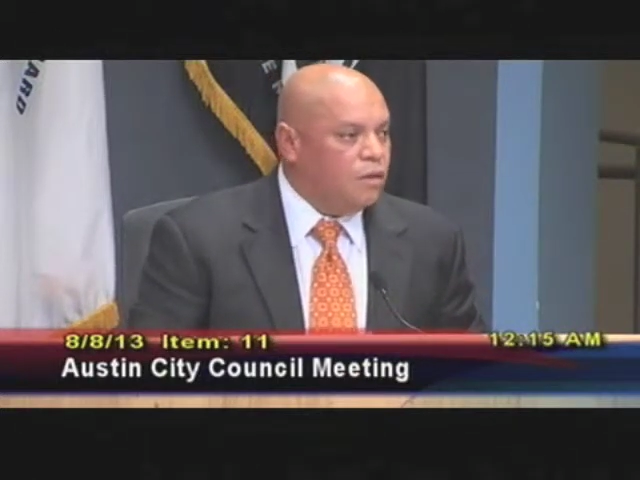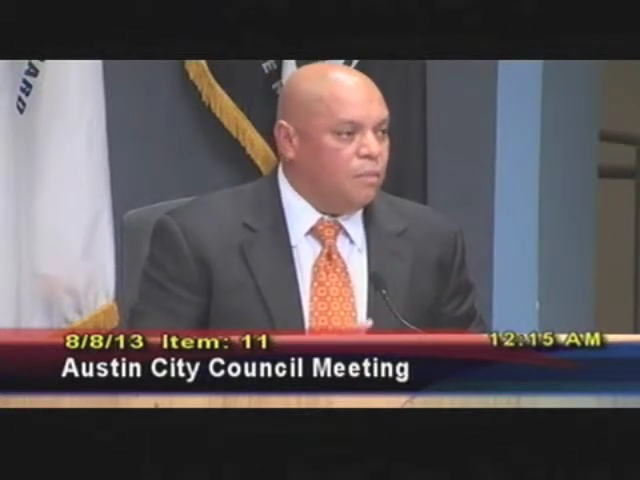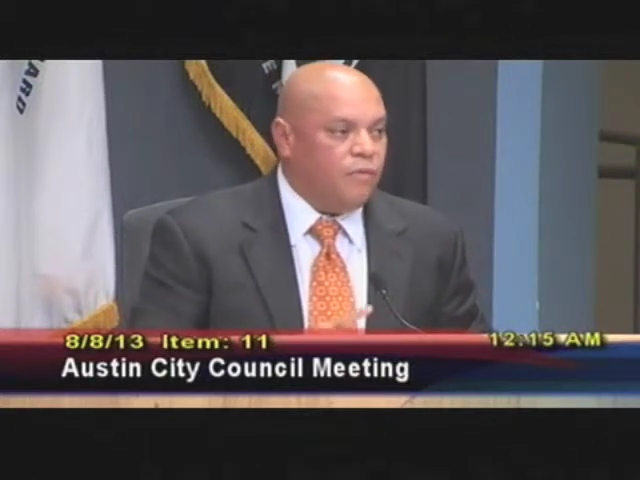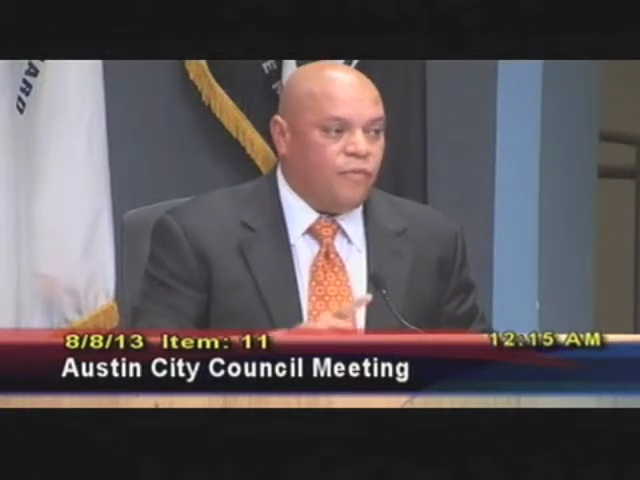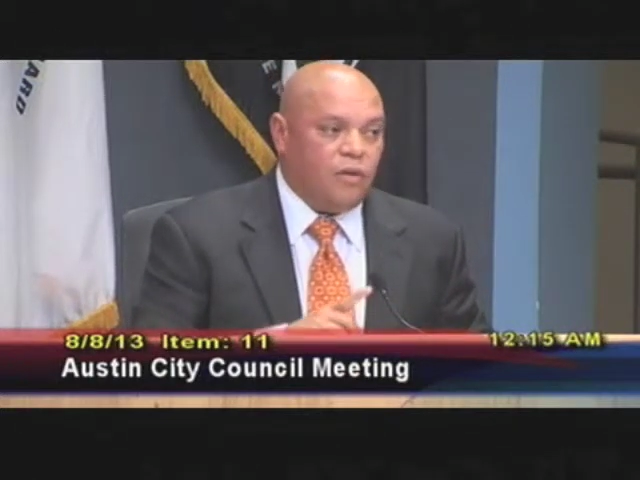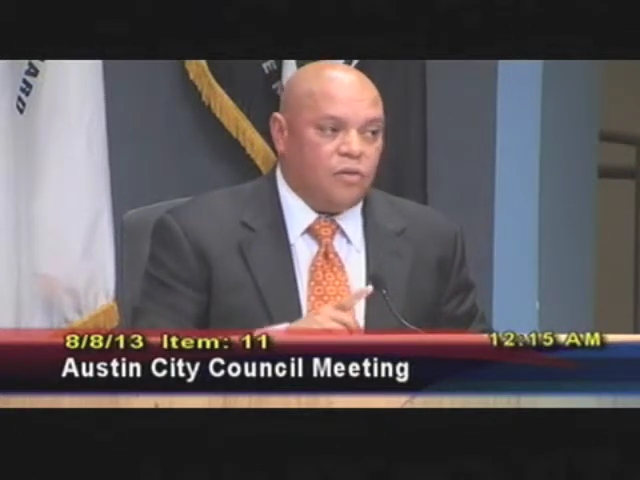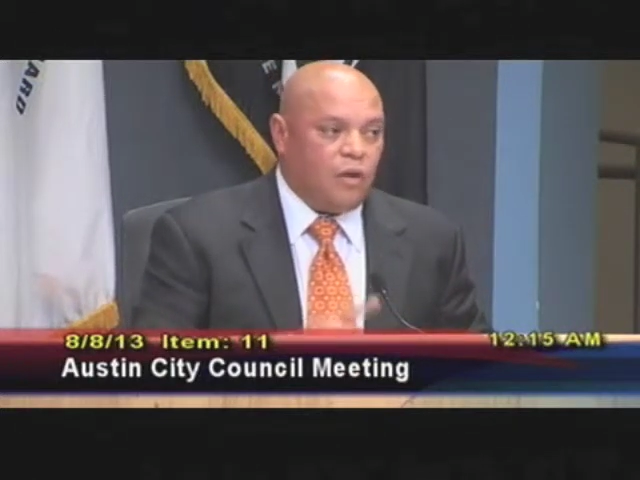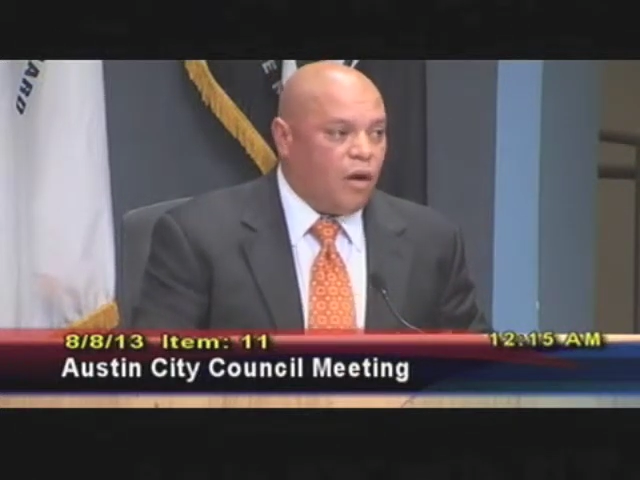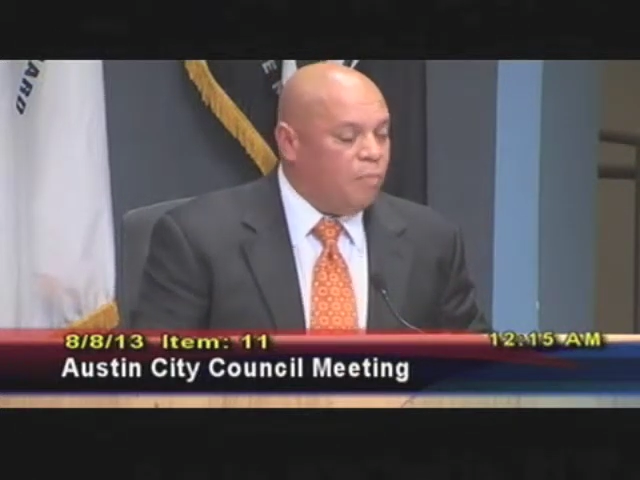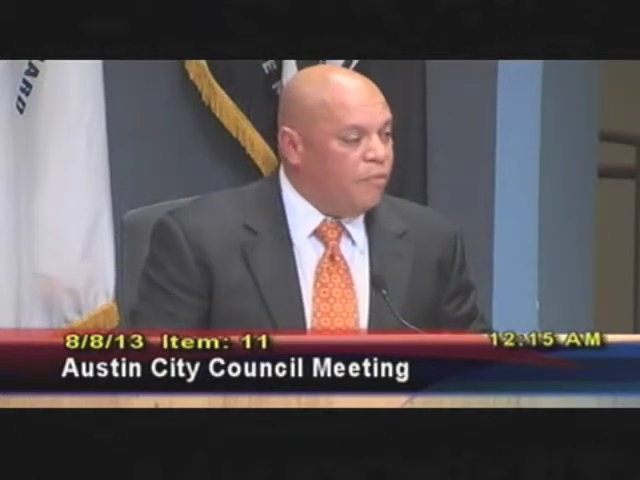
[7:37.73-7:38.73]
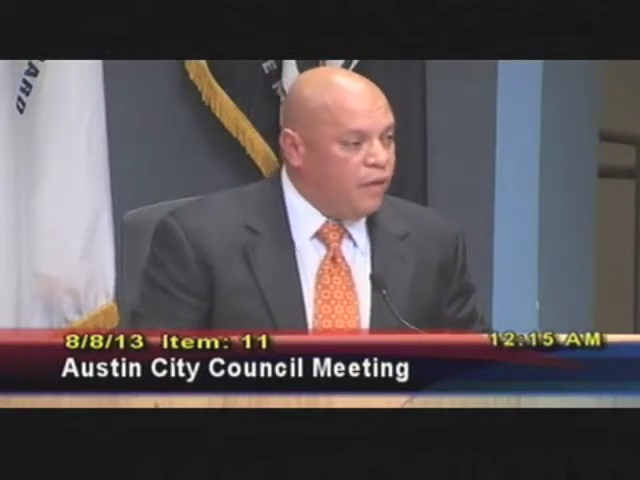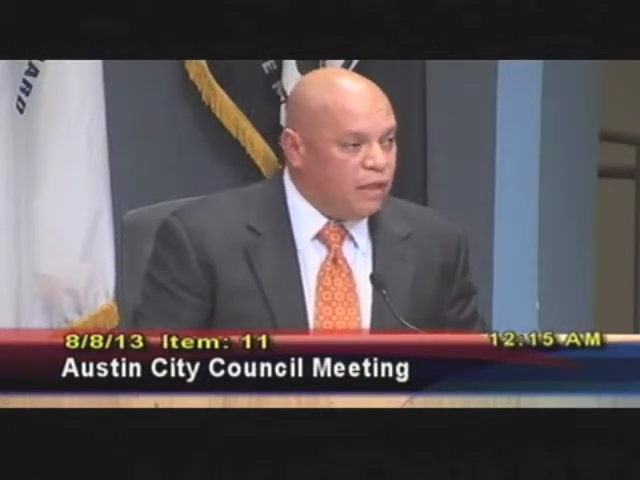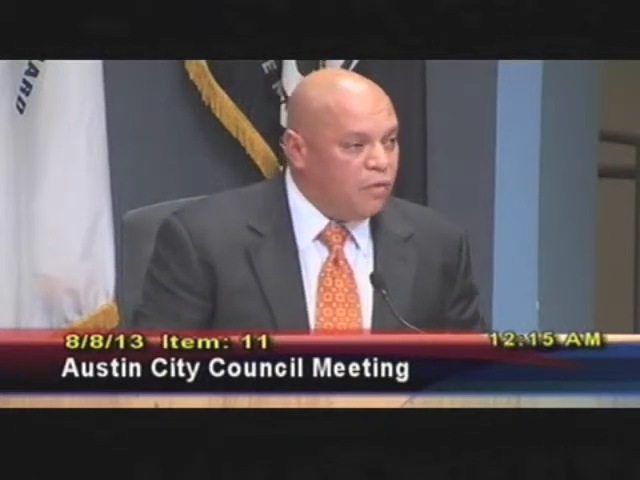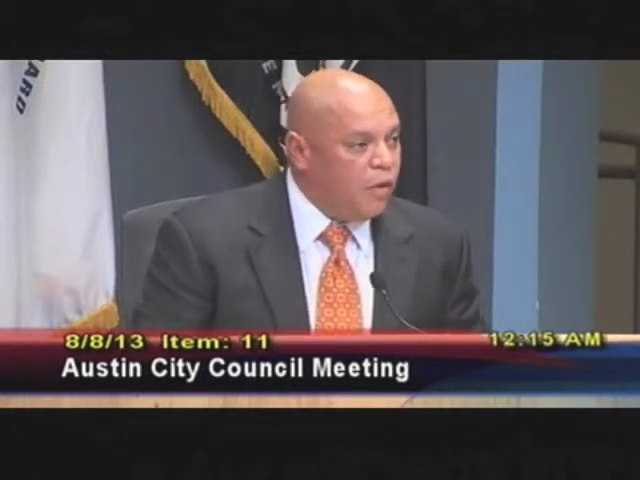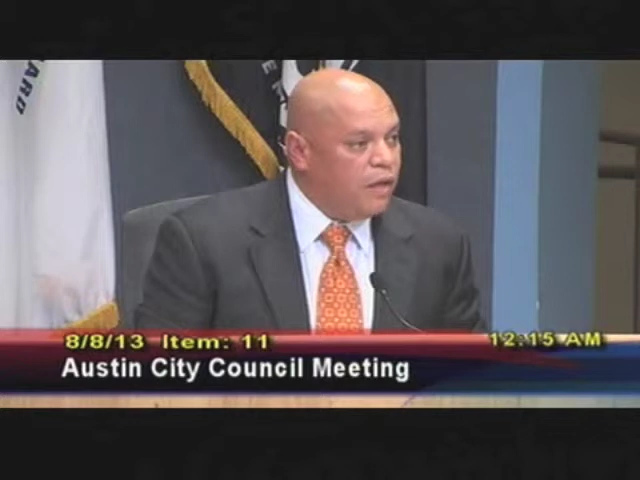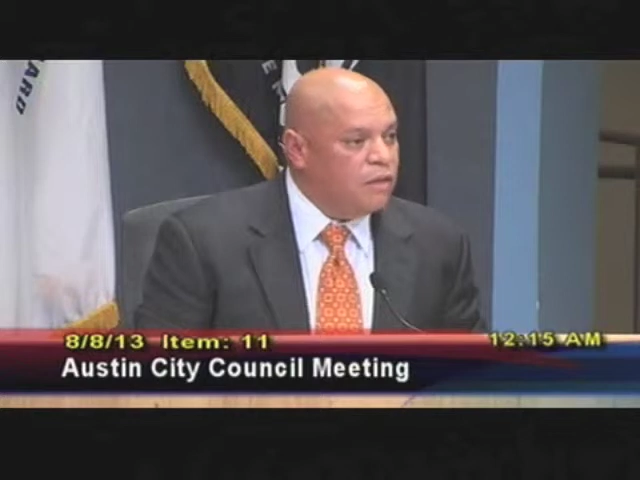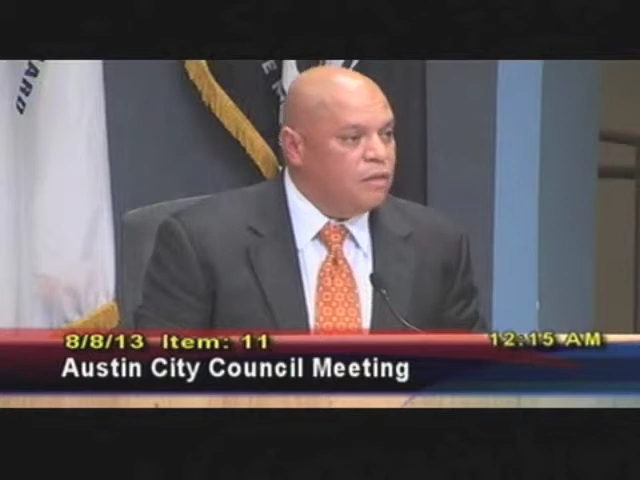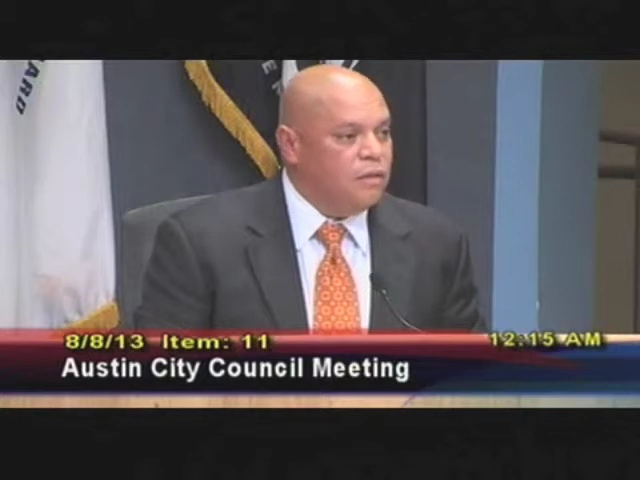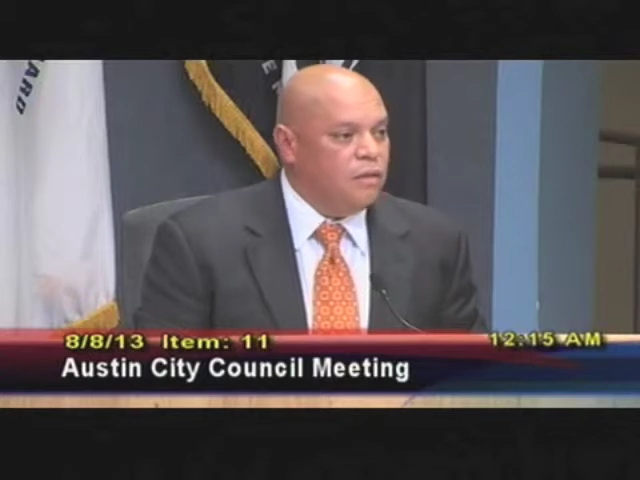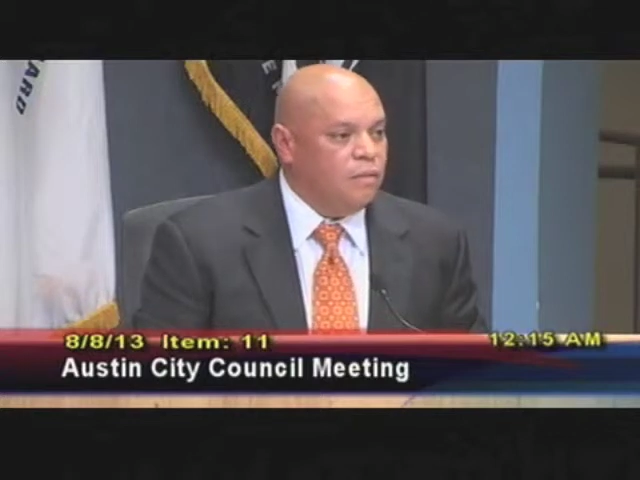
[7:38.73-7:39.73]
Some of those are prevailing
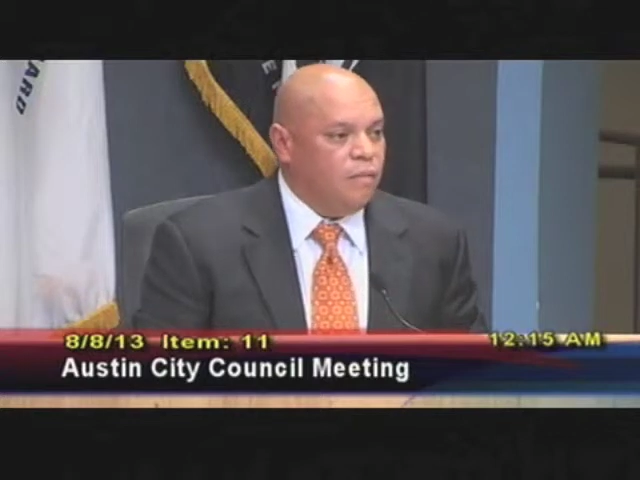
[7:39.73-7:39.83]
wages.